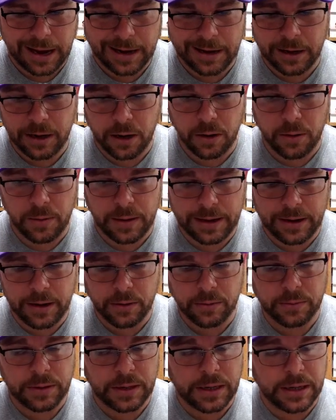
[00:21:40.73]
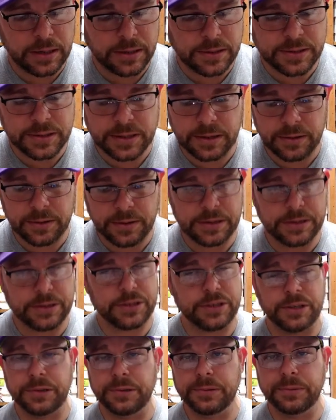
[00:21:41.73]
I know I don't need
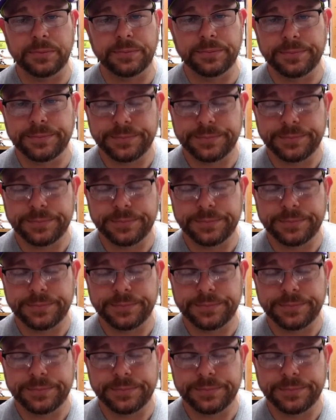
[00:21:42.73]
Series 2.